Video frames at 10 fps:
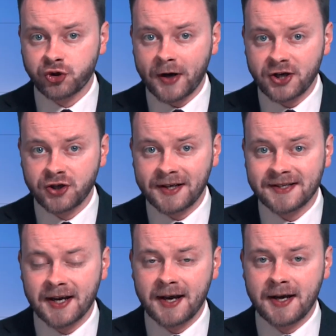
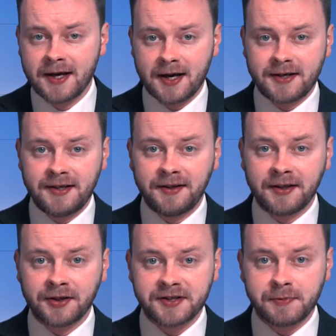tragedies and heed
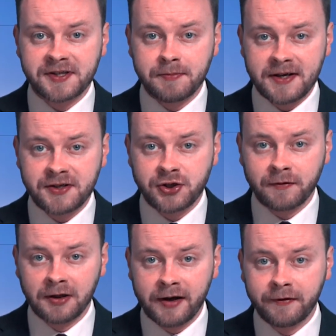the Christmas
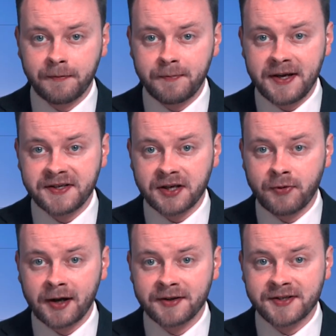message of love, peace
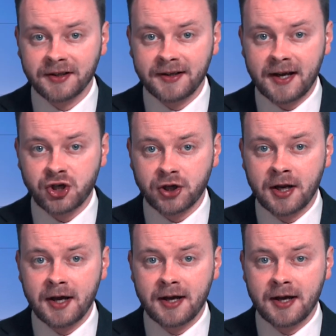and reconciliation,